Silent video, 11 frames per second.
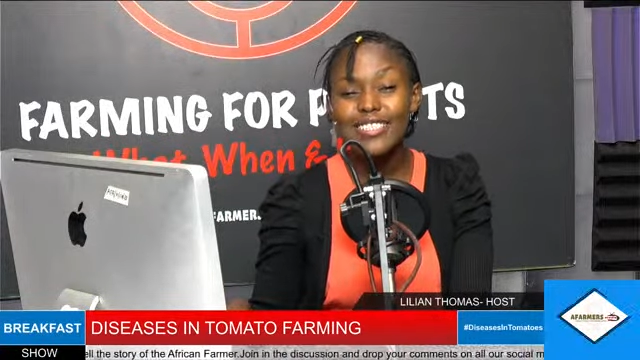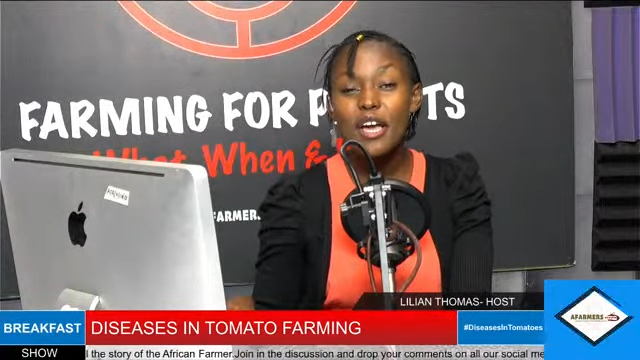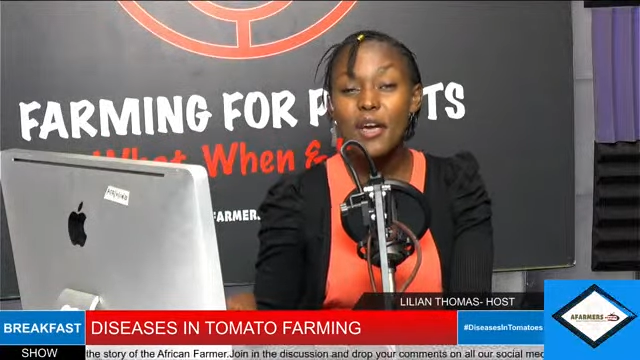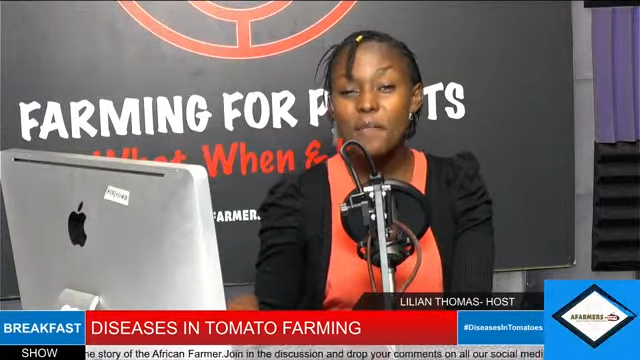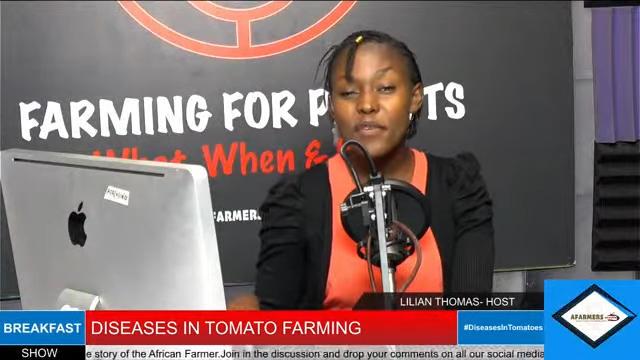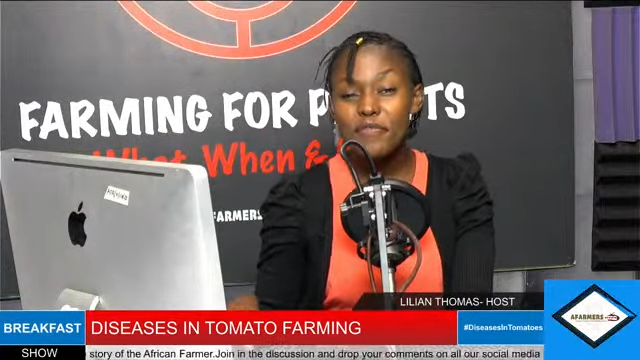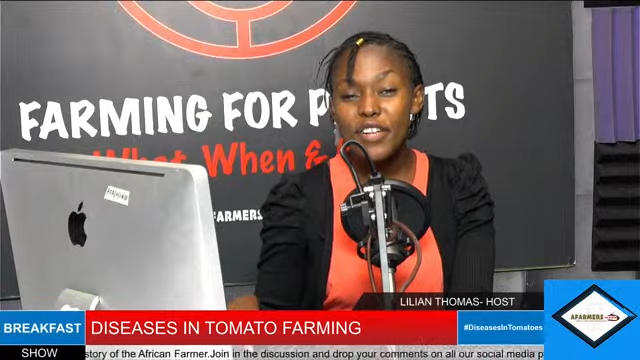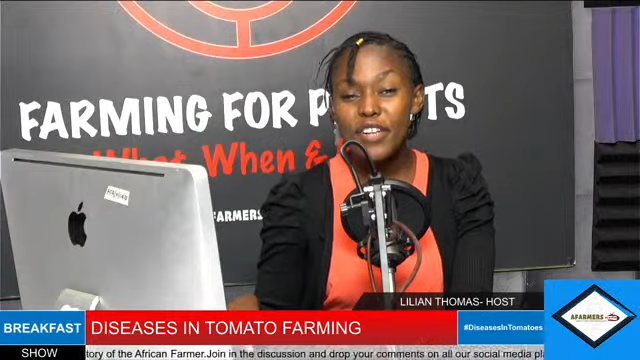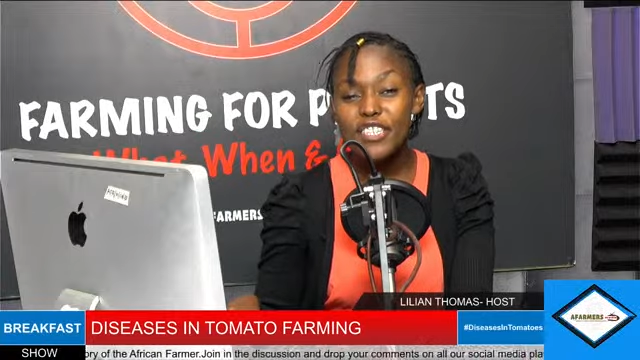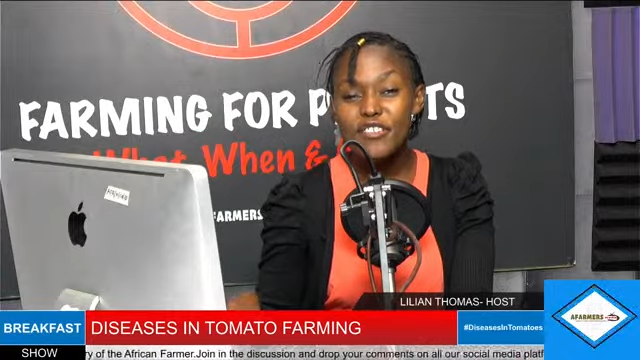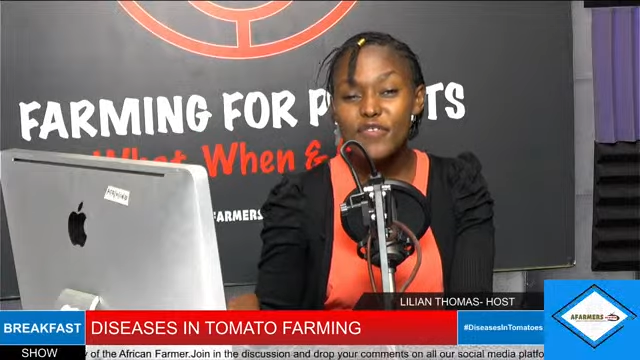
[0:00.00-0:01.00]

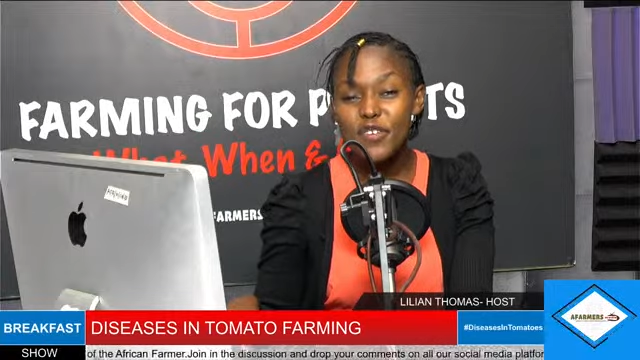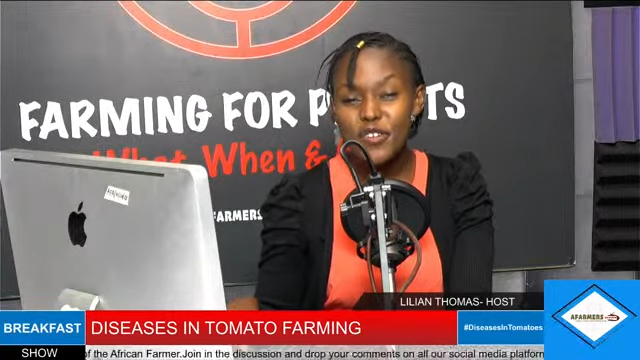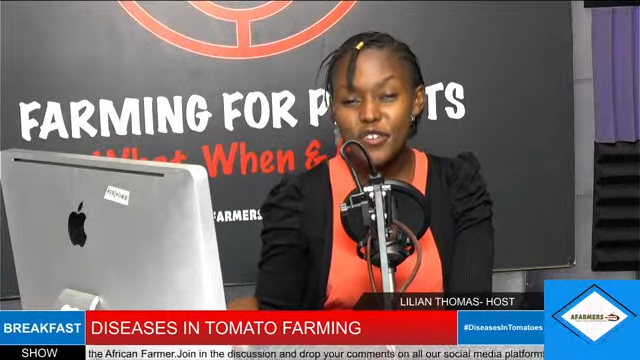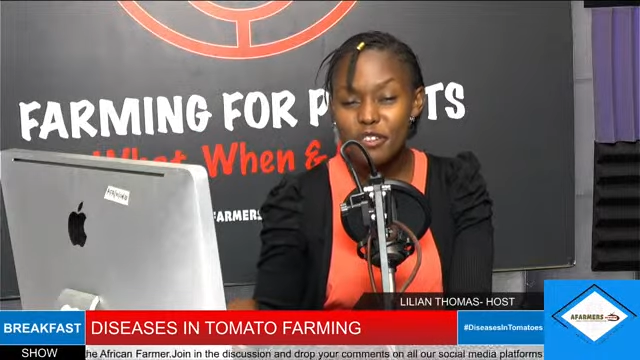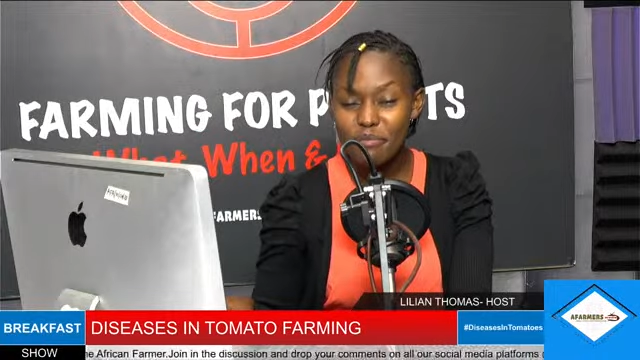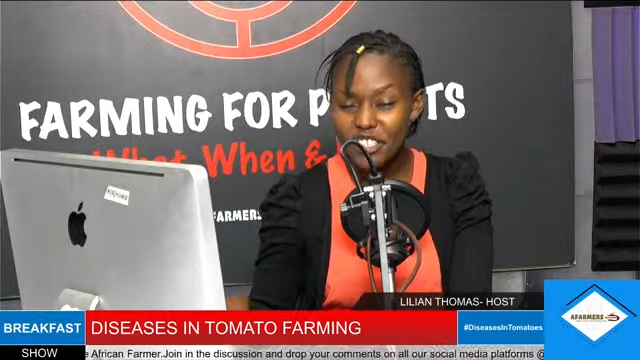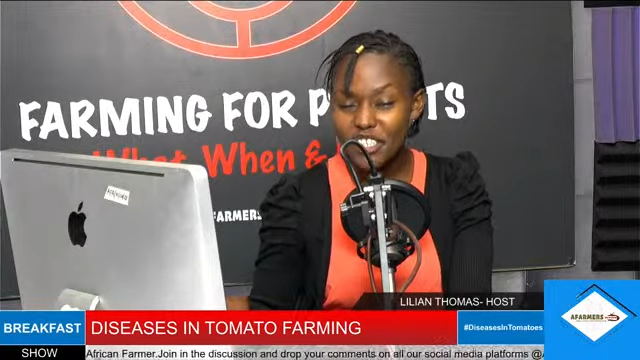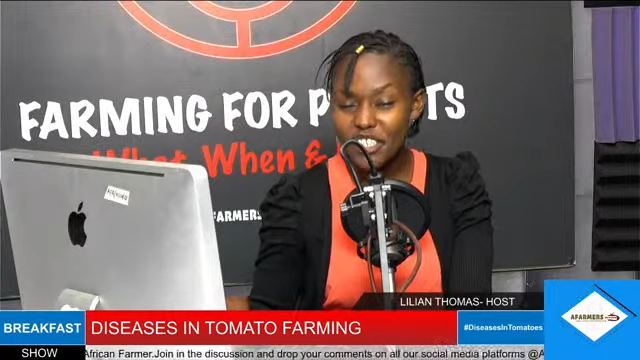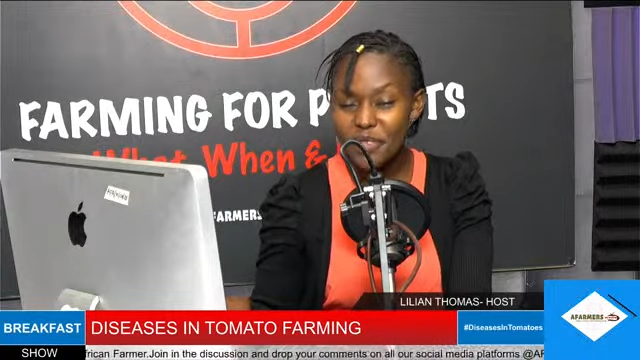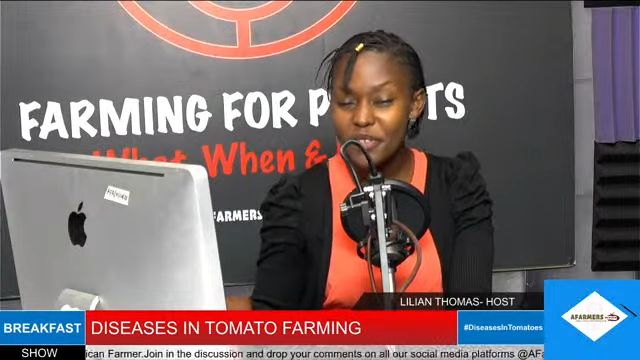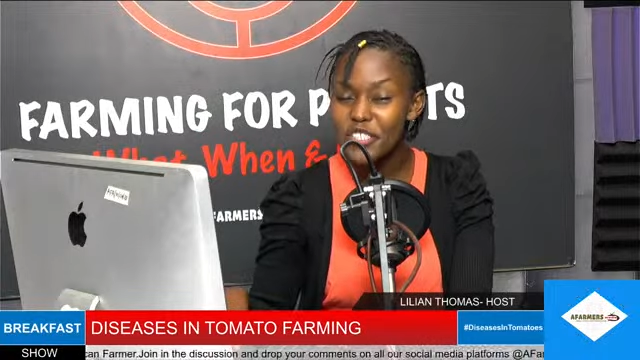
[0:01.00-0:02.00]
preventive control measures
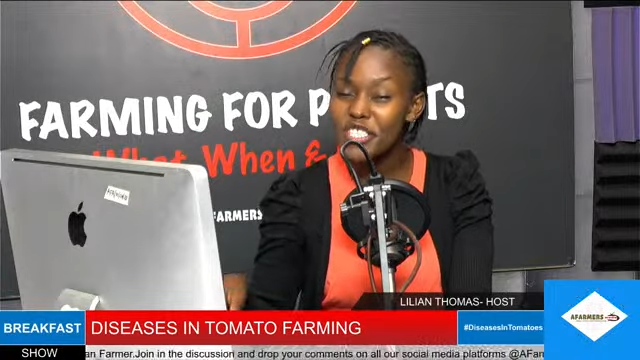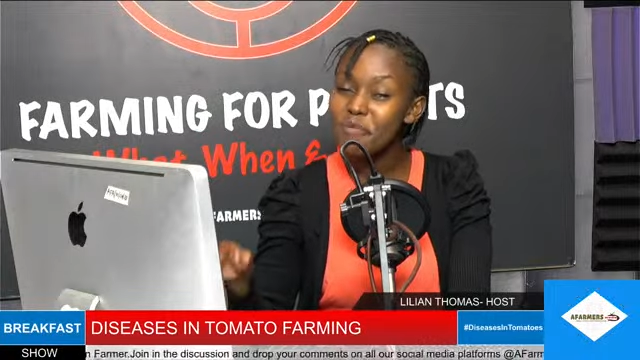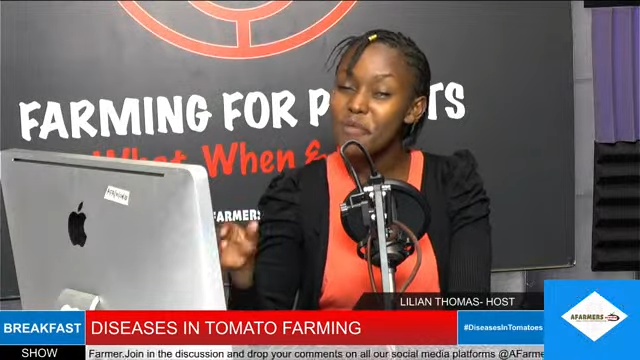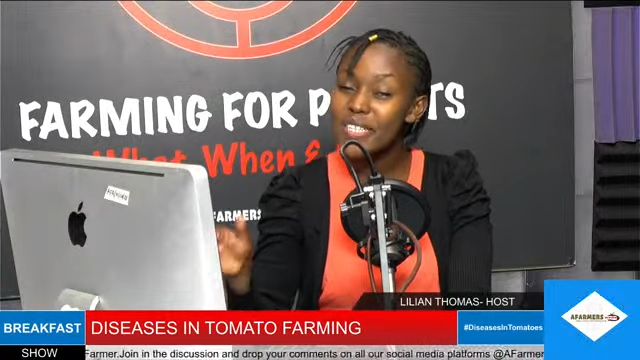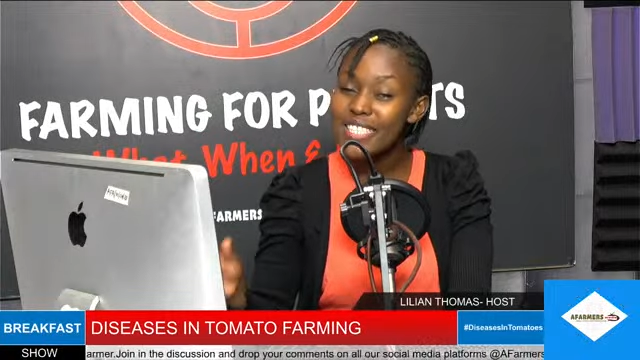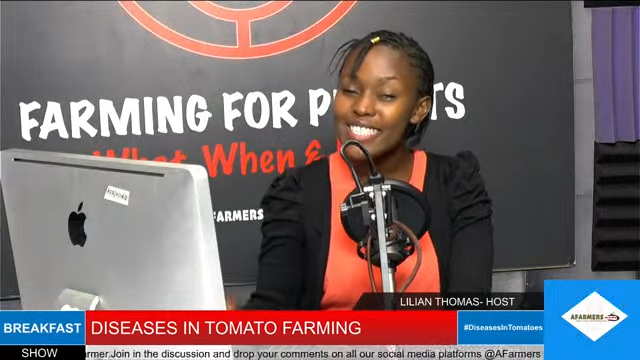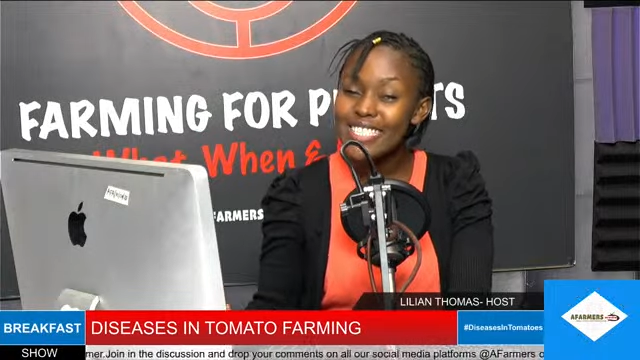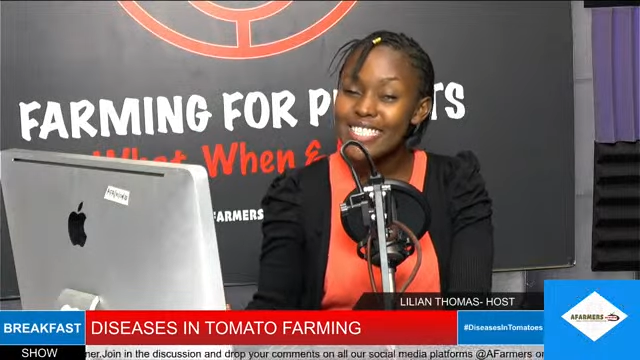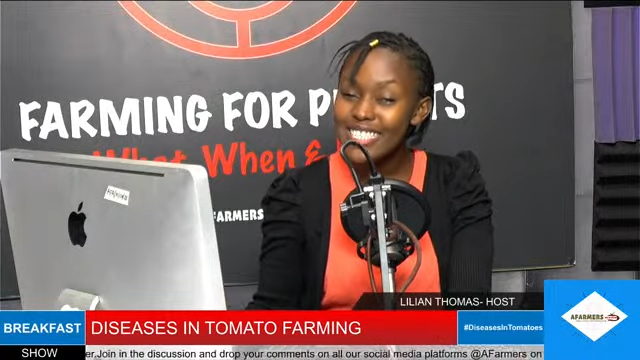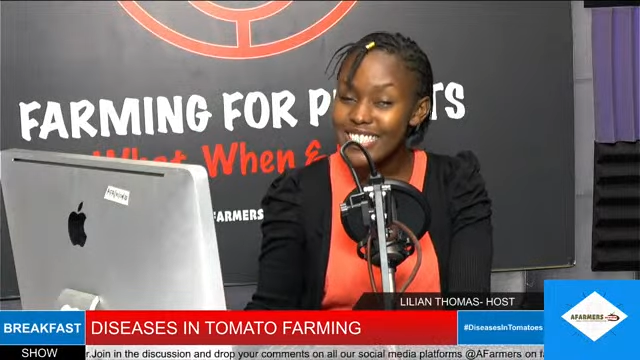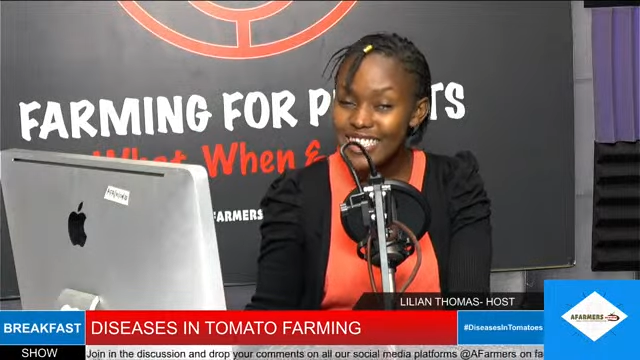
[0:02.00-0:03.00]
because the moment this
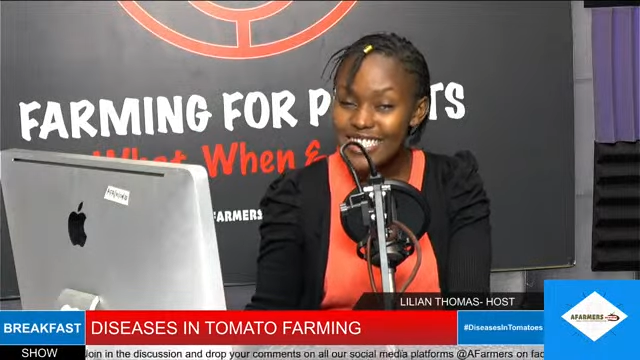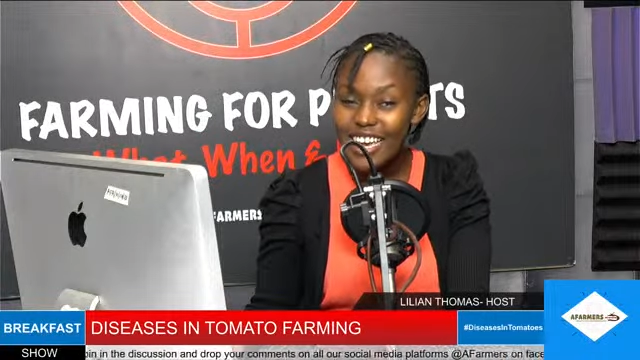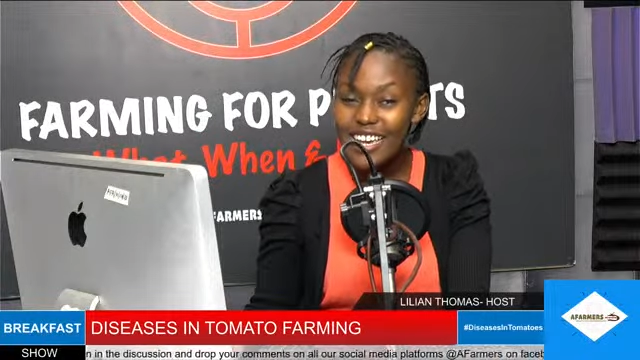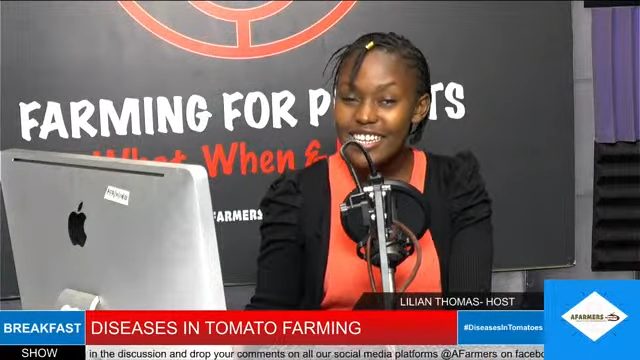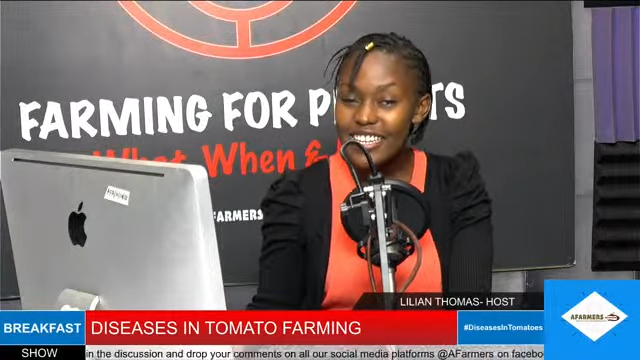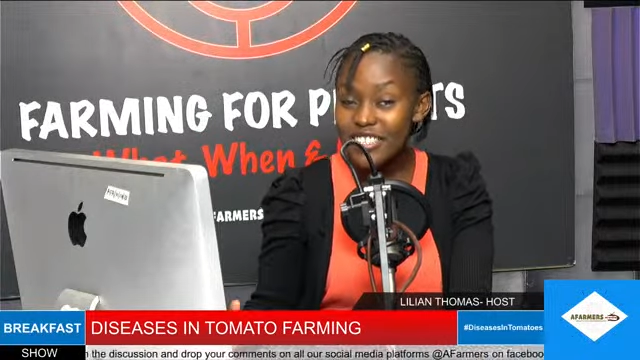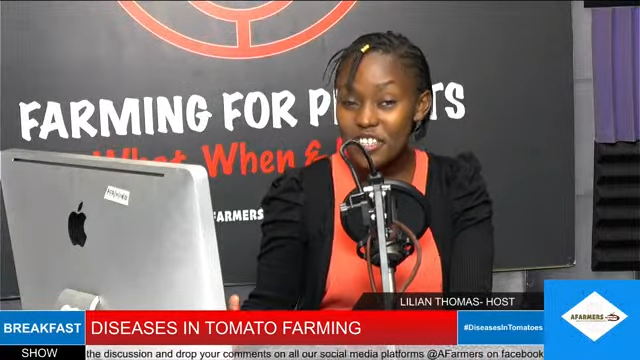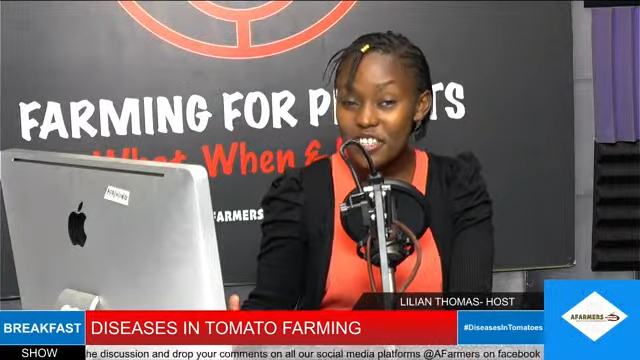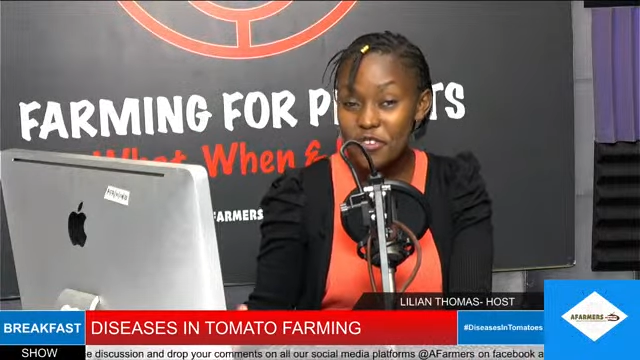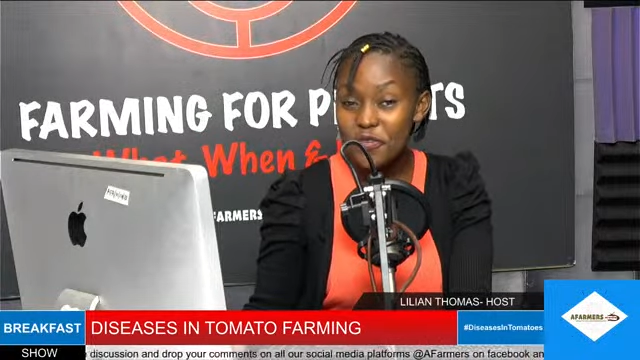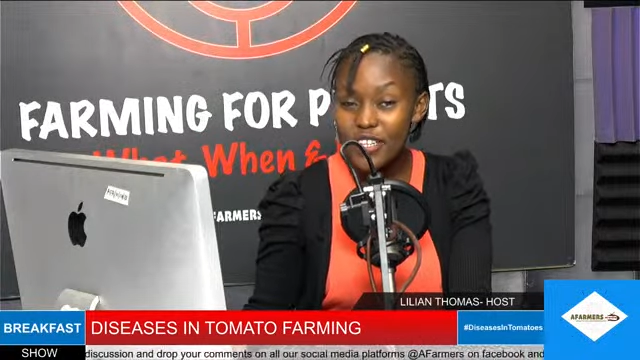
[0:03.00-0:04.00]
disease is in your
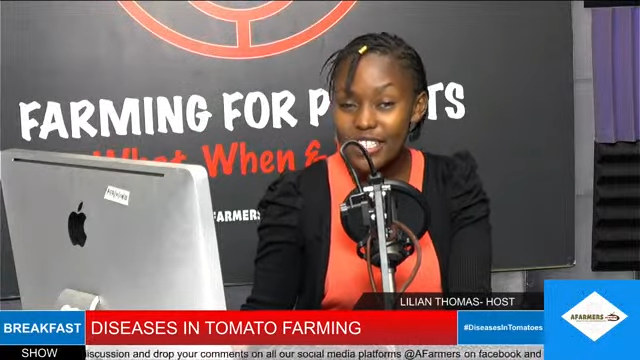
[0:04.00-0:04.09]
field,